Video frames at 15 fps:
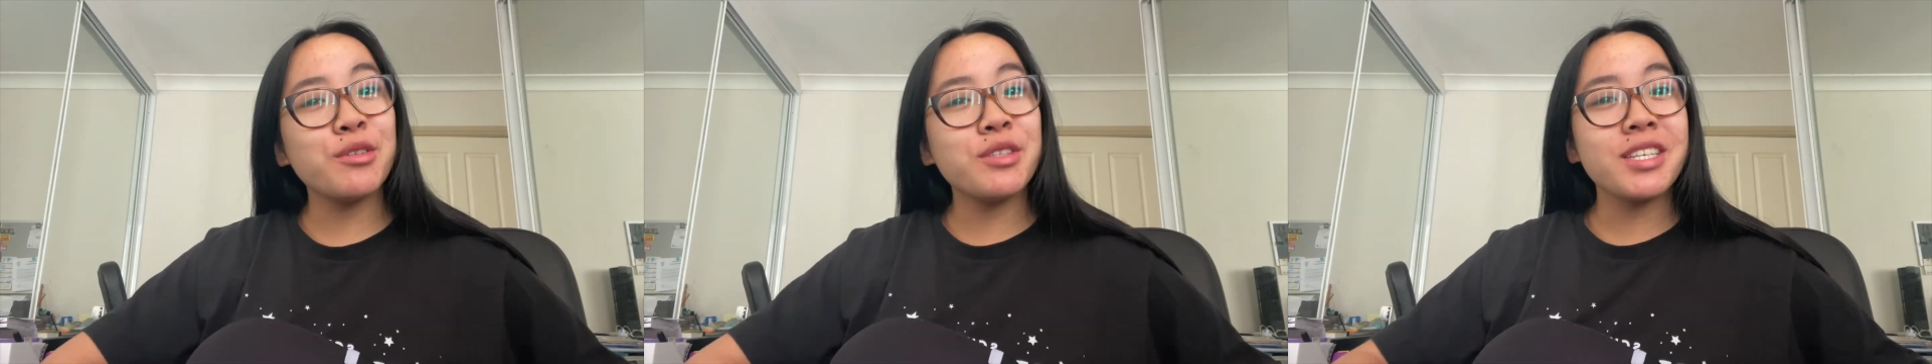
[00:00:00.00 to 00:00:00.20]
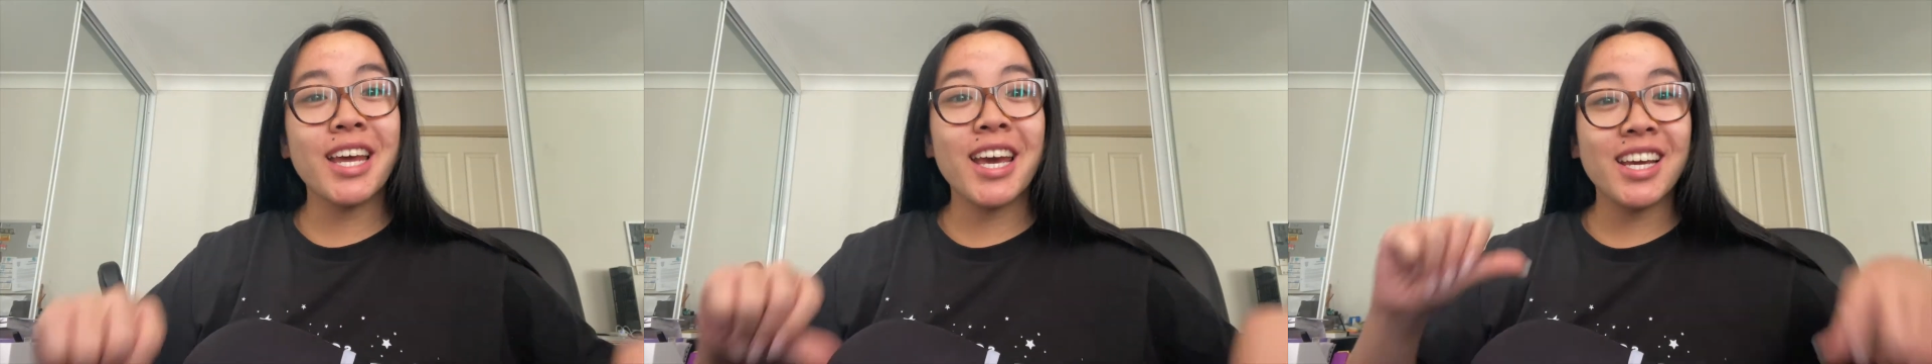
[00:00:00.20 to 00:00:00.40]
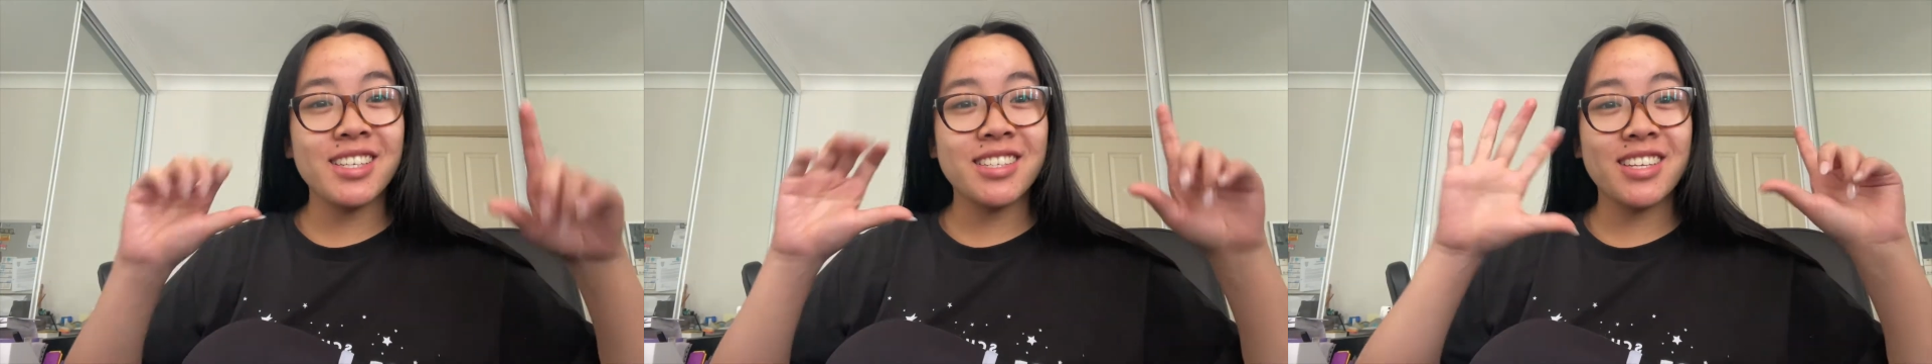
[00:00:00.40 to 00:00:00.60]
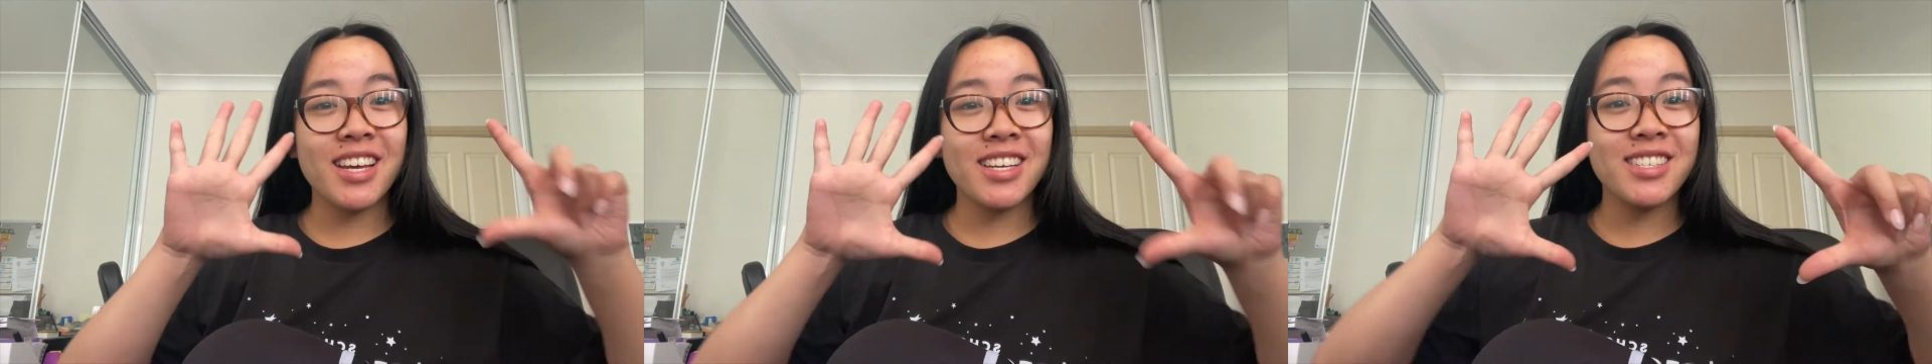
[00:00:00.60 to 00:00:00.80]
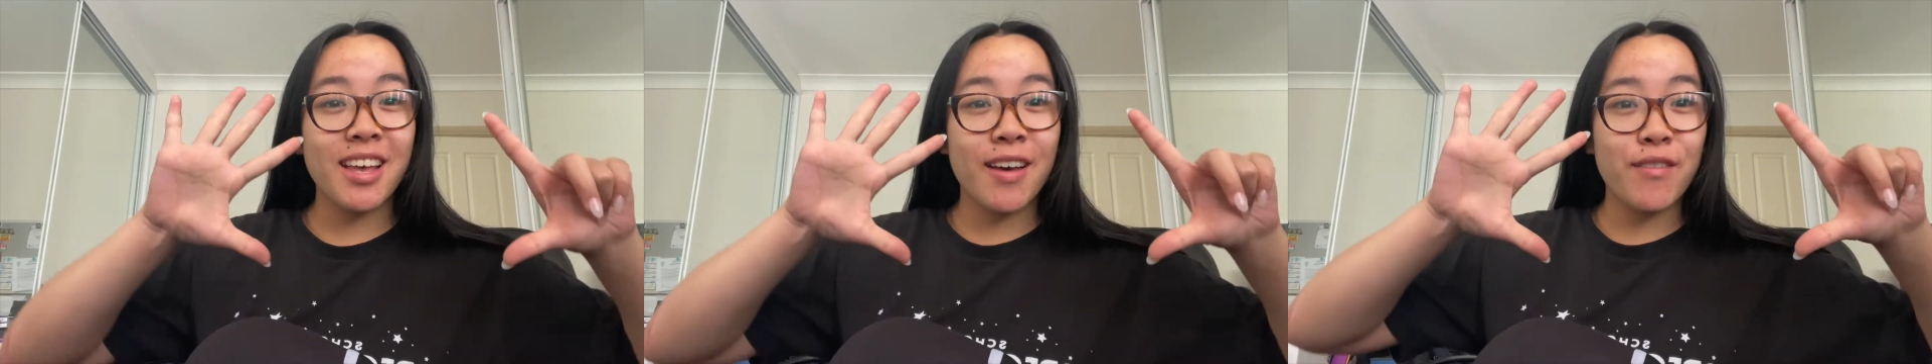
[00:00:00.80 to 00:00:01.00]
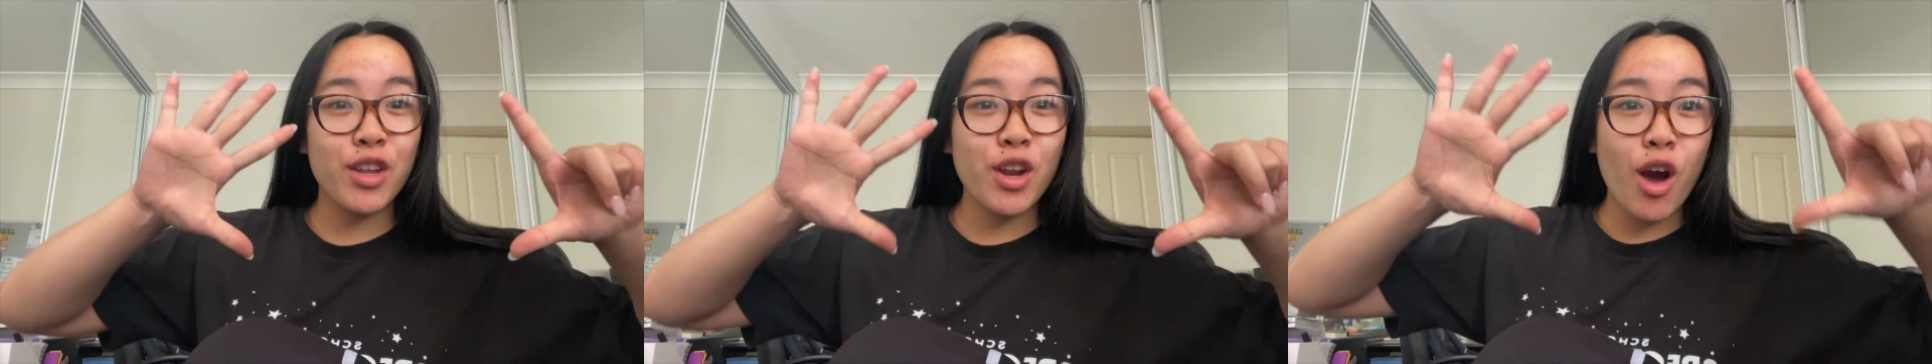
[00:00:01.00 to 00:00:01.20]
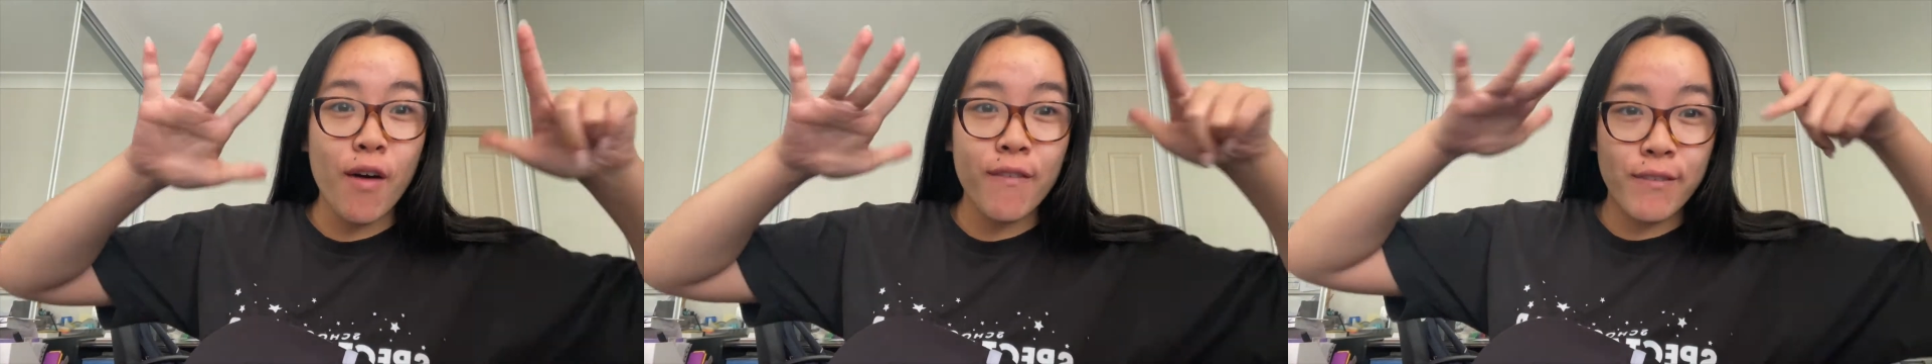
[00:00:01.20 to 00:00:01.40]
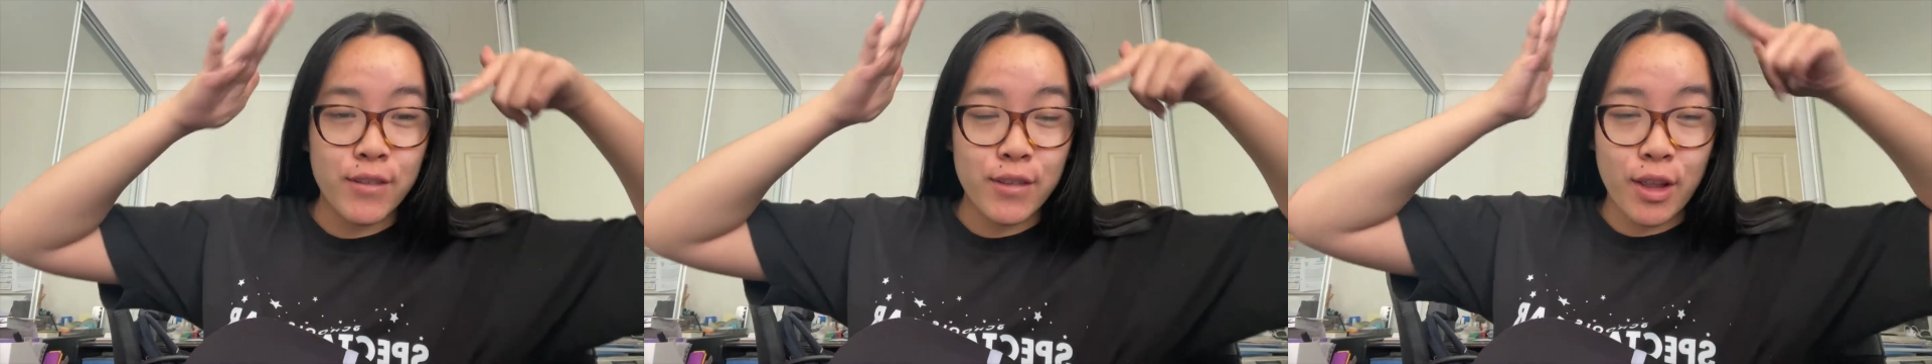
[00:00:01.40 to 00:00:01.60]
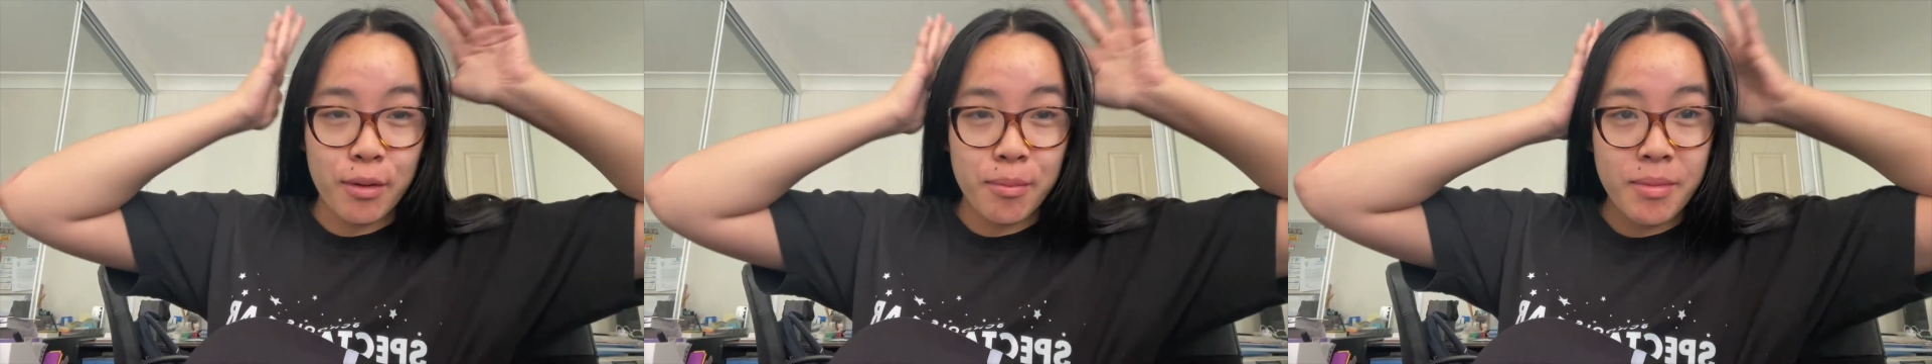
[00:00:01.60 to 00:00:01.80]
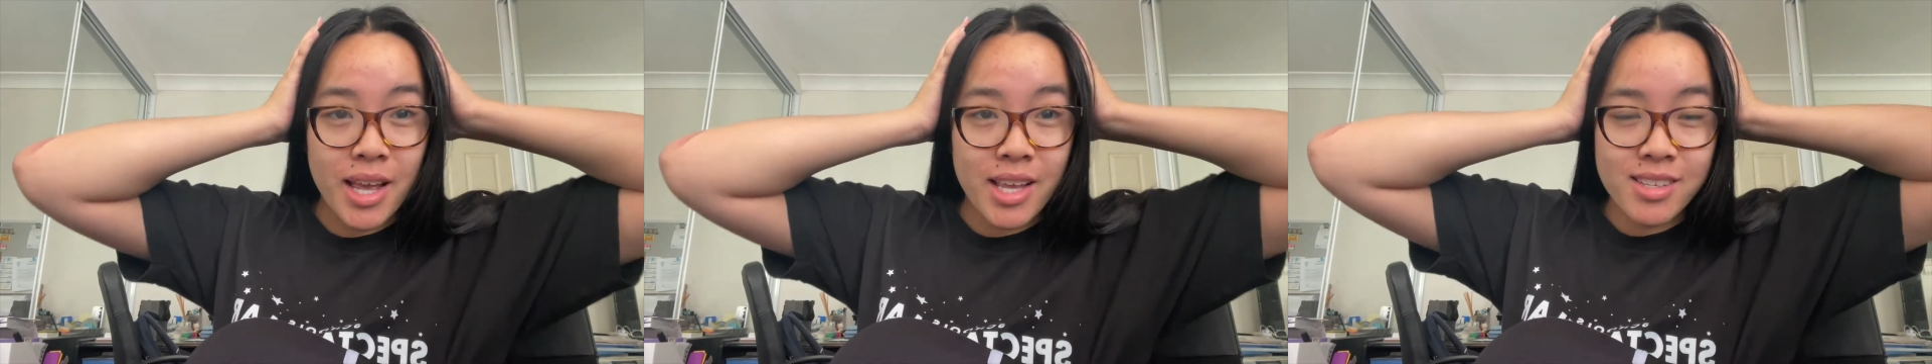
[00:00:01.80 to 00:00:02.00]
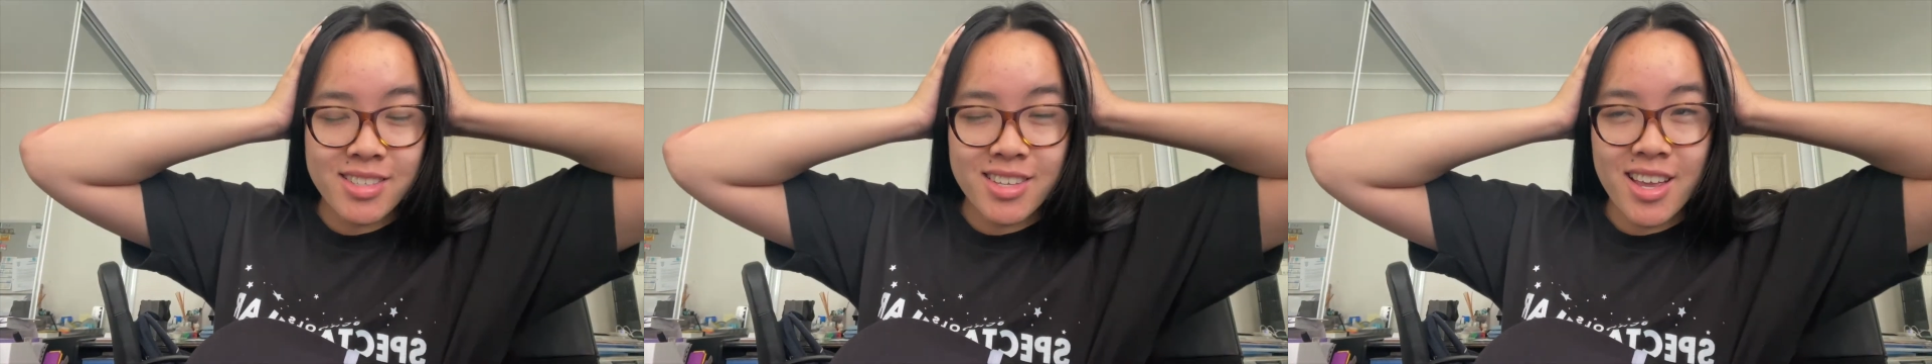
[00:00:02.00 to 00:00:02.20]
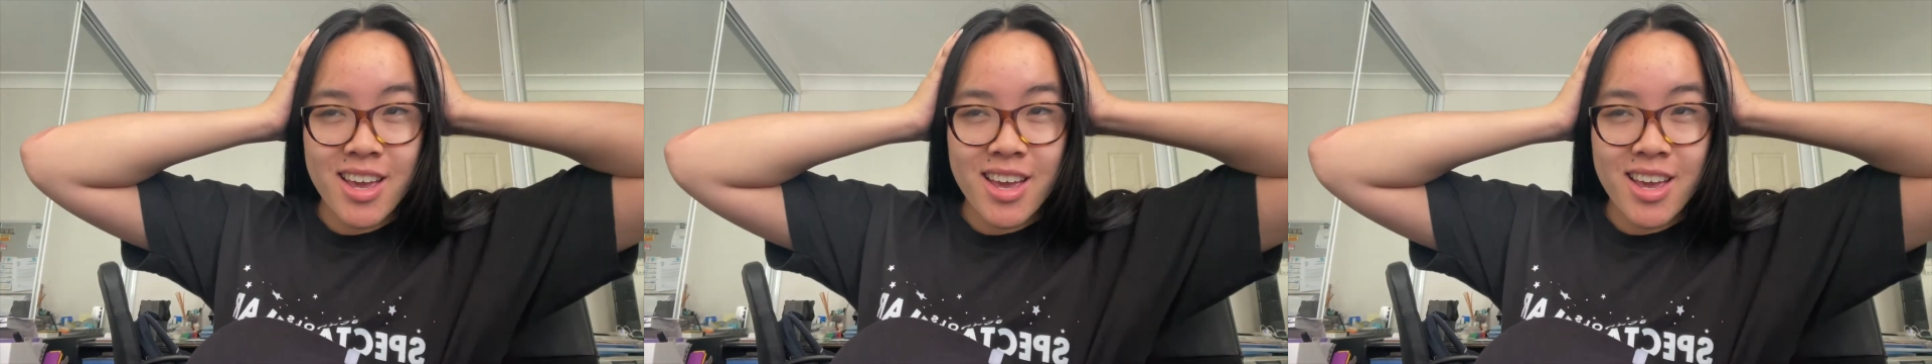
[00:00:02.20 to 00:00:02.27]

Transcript: Today is day 7 of Vlogmas.